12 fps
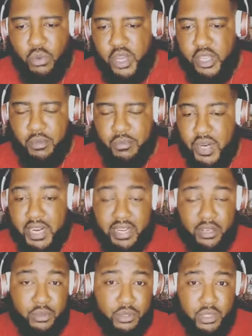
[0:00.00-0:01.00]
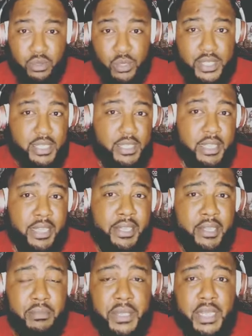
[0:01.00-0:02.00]
William Brown was his
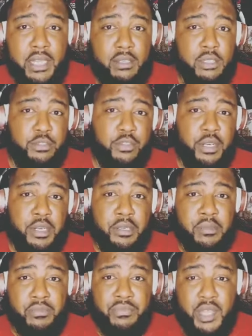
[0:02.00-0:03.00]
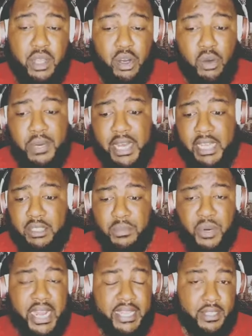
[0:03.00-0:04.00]
name, and he was from Omaha,
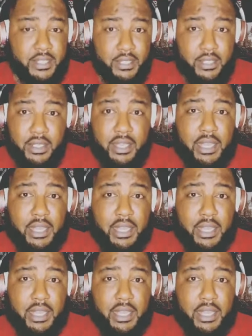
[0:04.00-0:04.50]
Nebraska